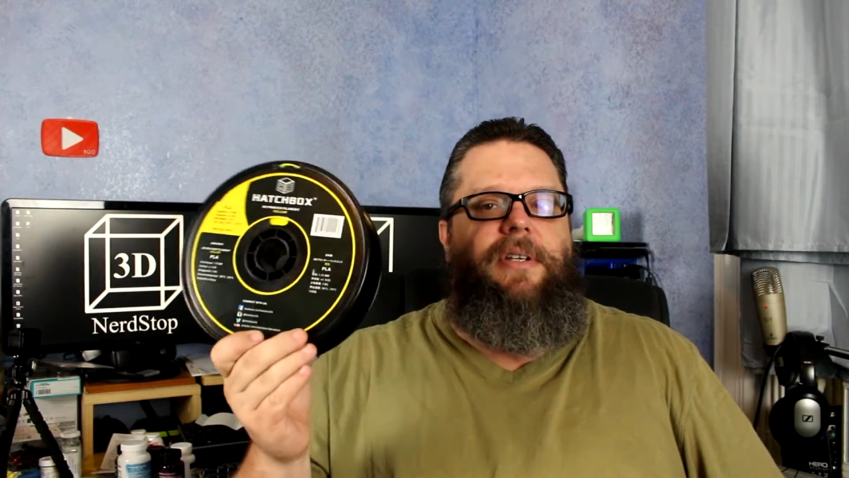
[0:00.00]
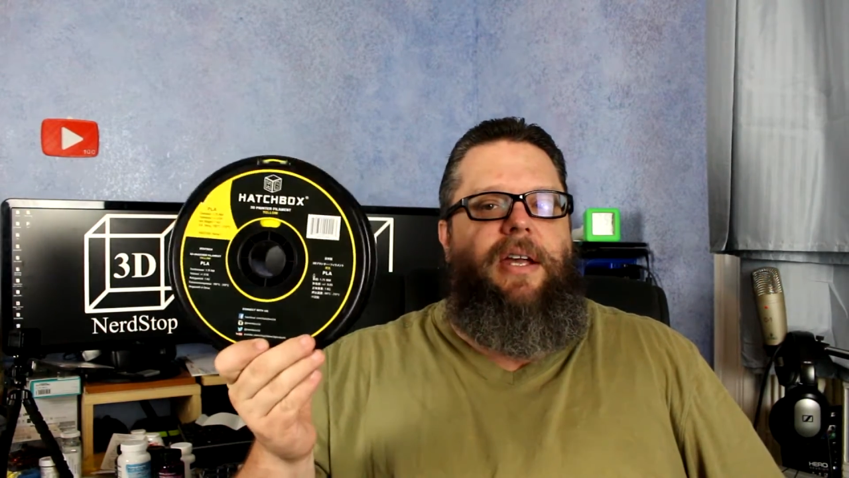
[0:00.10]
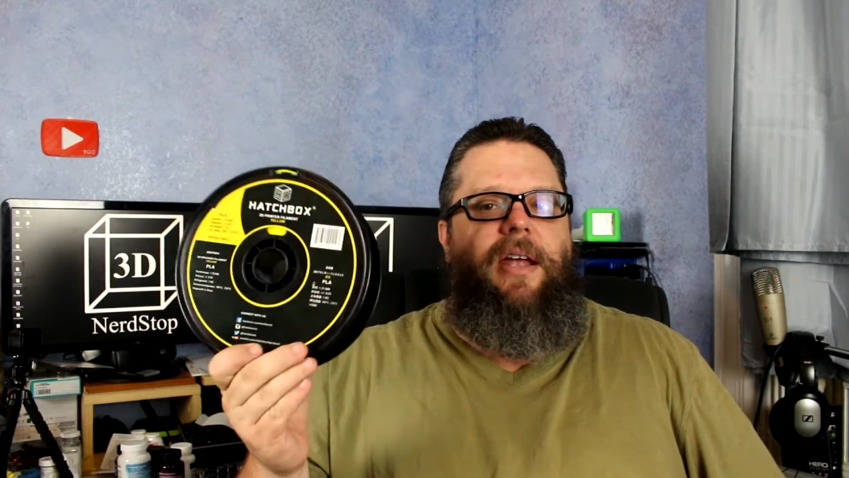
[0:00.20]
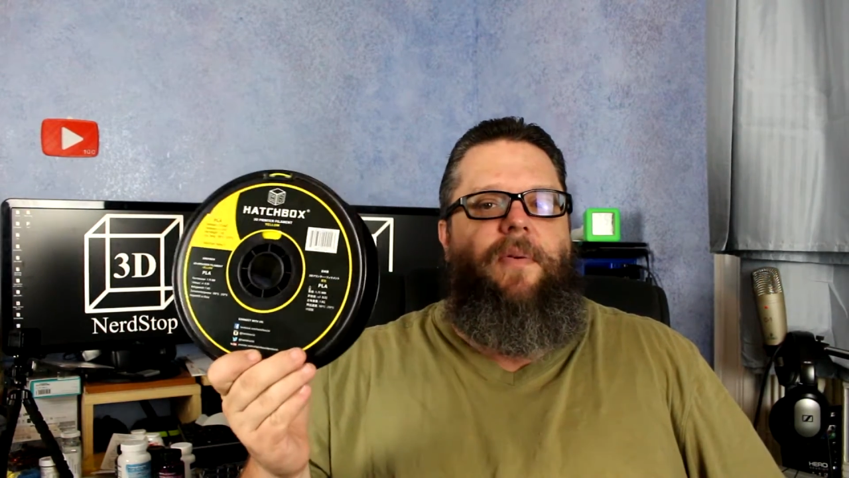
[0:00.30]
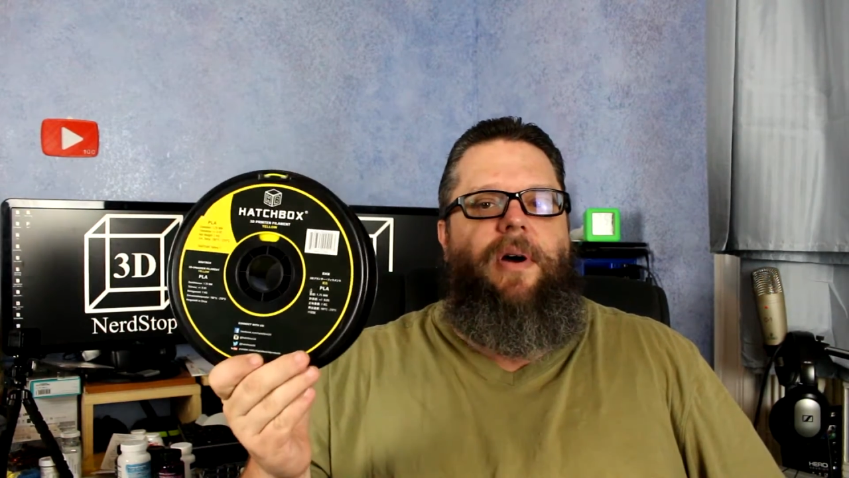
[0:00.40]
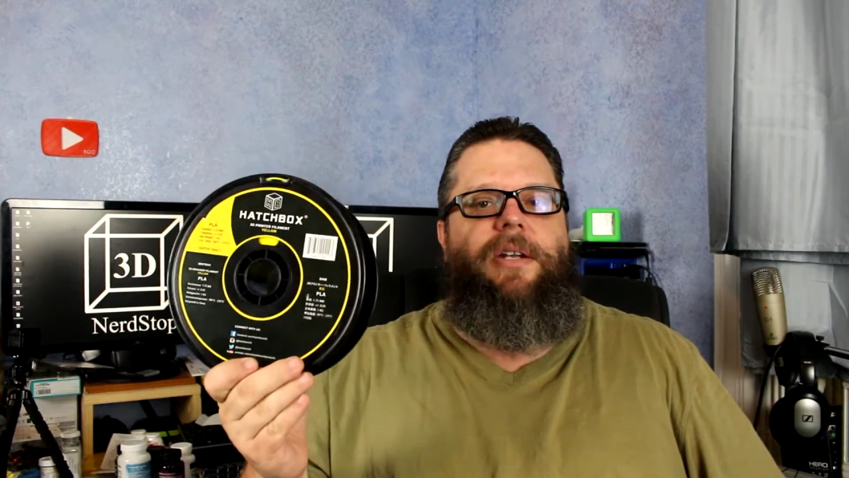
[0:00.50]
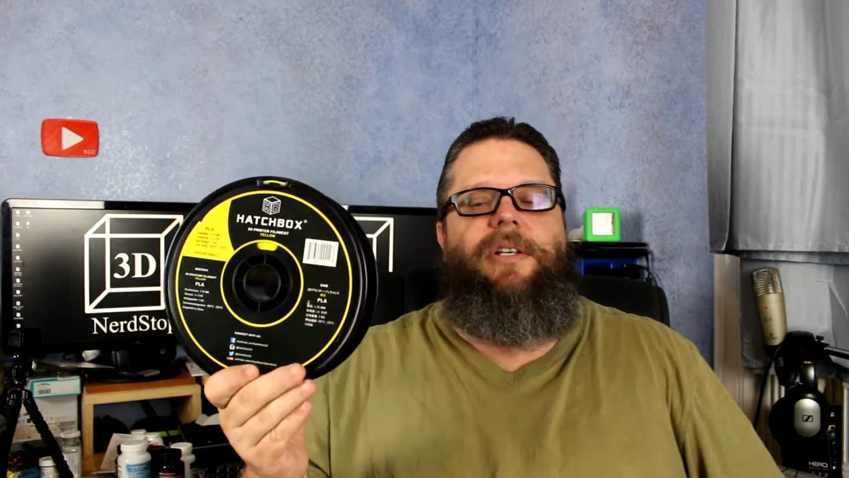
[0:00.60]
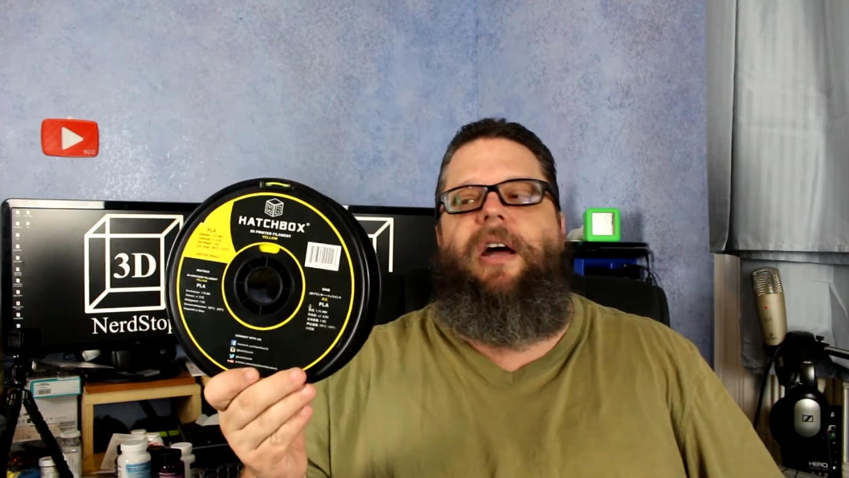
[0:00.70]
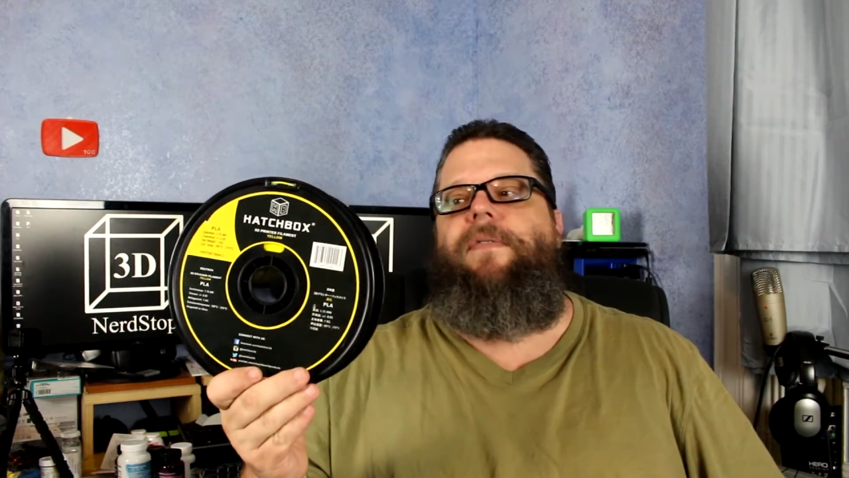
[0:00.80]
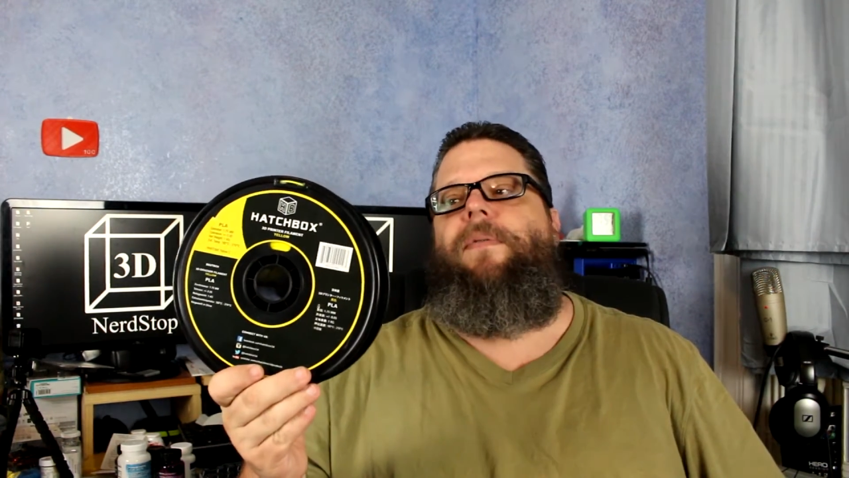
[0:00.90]
to kind of watch
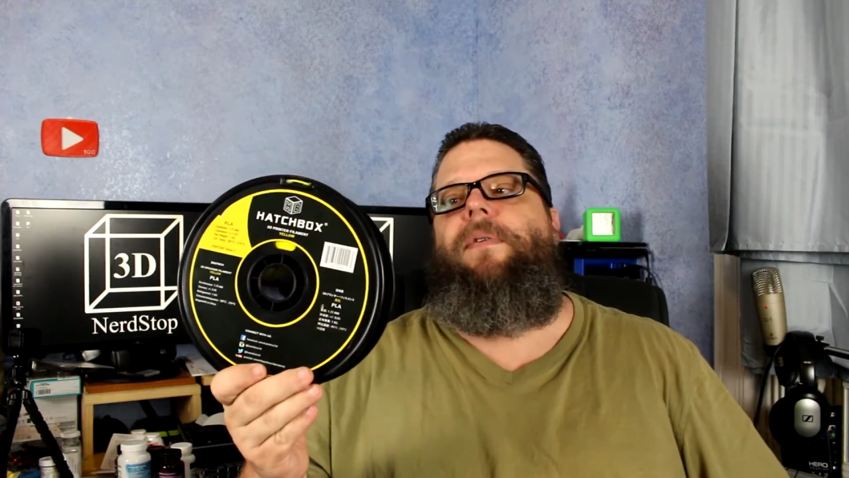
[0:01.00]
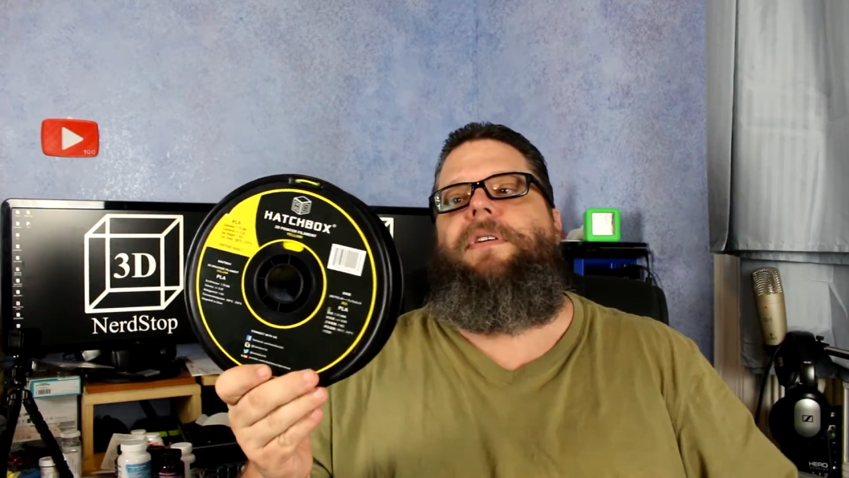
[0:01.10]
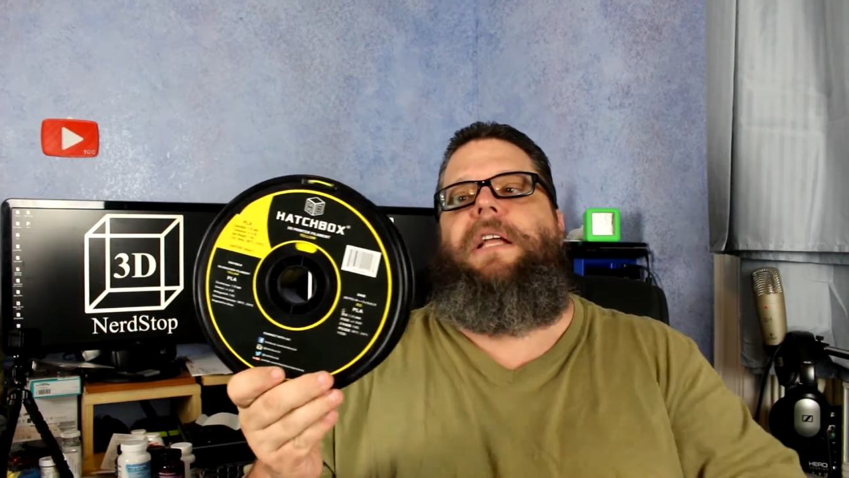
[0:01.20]
out for is,